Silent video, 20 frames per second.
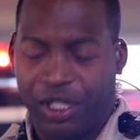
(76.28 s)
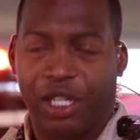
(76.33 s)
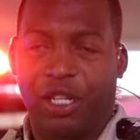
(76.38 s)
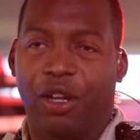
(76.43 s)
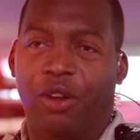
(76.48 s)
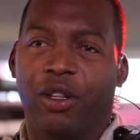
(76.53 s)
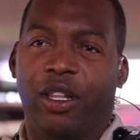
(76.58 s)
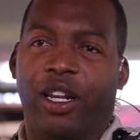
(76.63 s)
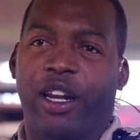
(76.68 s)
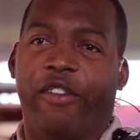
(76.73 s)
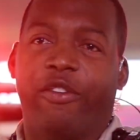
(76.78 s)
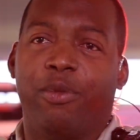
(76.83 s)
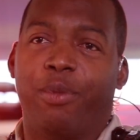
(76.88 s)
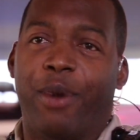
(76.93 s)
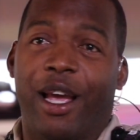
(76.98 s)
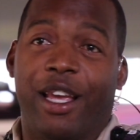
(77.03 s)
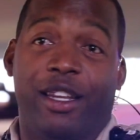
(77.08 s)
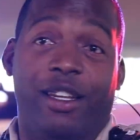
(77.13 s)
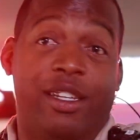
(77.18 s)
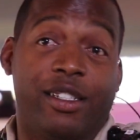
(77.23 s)
To know that
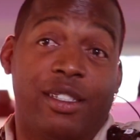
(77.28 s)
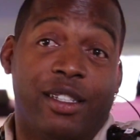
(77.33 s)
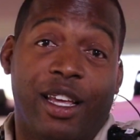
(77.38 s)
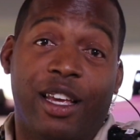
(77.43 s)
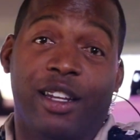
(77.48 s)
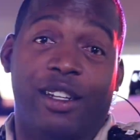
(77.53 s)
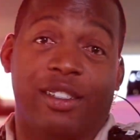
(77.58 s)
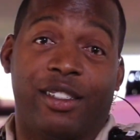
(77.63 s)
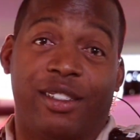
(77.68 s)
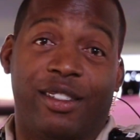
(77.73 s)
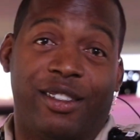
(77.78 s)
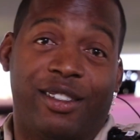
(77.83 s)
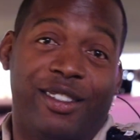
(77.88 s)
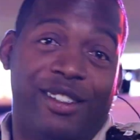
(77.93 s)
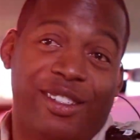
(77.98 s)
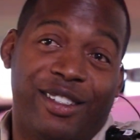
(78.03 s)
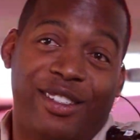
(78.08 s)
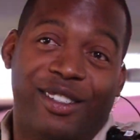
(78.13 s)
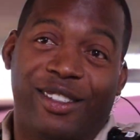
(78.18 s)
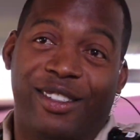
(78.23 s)
everybody doesn't hate us, it's a,
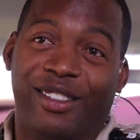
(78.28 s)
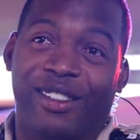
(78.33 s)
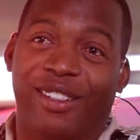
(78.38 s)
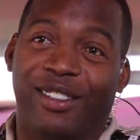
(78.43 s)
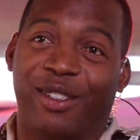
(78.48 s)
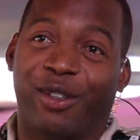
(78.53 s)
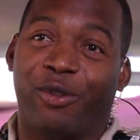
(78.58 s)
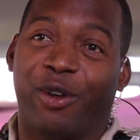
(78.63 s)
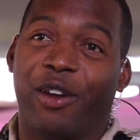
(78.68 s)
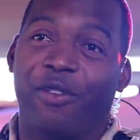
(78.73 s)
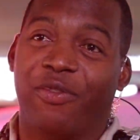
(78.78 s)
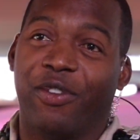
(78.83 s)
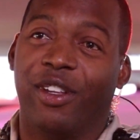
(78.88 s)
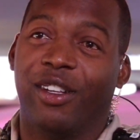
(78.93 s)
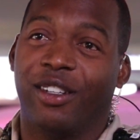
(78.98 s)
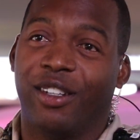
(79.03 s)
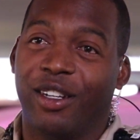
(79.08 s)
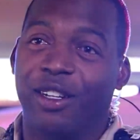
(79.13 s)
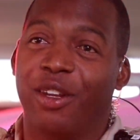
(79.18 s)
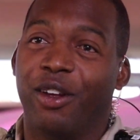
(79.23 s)
it's, a, it's a great
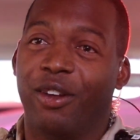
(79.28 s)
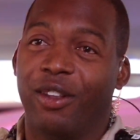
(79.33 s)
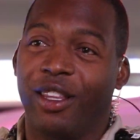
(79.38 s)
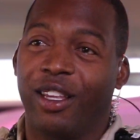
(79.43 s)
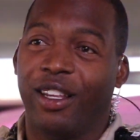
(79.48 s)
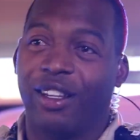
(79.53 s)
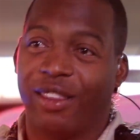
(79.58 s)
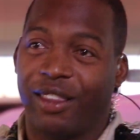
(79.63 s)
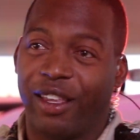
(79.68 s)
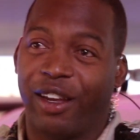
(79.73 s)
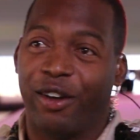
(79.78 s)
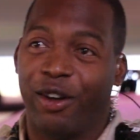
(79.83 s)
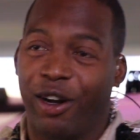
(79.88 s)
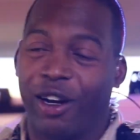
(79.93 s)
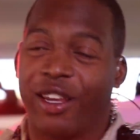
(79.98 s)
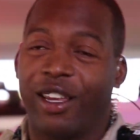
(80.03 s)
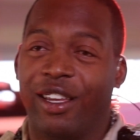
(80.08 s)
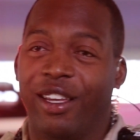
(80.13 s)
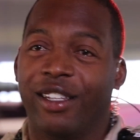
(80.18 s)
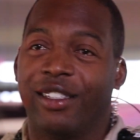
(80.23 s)
feeling to know that there
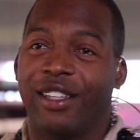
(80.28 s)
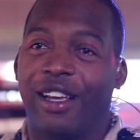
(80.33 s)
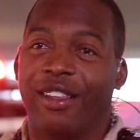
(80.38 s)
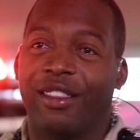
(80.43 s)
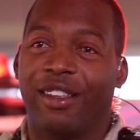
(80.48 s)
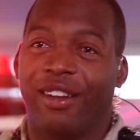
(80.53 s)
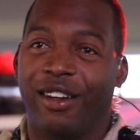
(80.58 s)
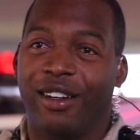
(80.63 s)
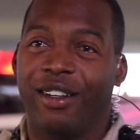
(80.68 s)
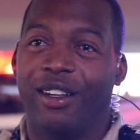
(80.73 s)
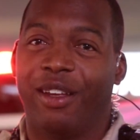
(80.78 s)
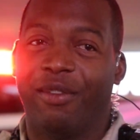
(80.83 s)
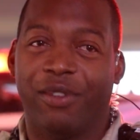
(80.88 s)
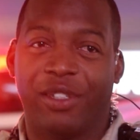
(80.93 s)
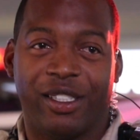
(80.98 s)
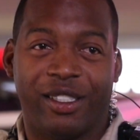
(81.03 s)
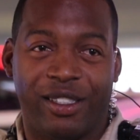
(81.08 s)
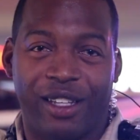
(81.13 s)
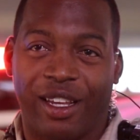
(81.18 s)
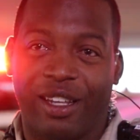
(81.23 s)
are kids out there that love
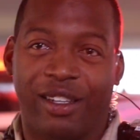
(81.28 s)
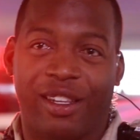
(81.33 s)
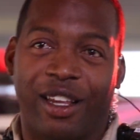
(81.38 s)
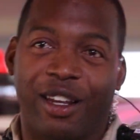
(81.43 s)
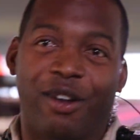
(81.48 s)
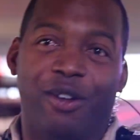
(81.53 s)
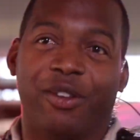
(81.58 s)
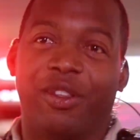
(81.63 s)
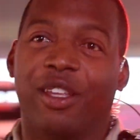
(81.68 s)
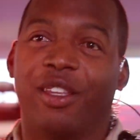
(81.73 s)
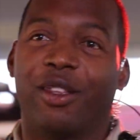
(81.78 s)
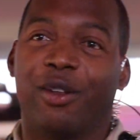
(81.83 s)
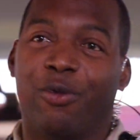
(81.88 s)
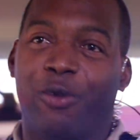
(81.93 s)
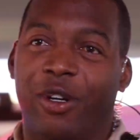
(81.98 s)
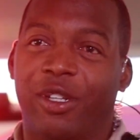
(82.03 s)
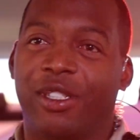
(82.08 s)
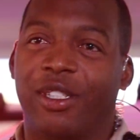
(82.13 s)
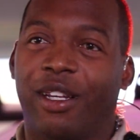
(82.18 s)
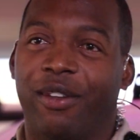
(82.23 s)
us, they, they don't think the
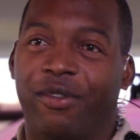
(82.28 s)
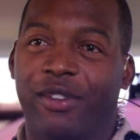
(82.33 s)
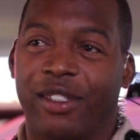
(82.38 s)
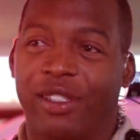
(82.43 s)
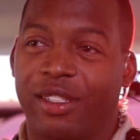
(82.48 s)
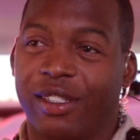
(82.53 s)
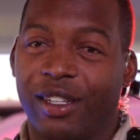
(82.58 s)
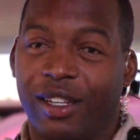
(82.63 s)
worst of us.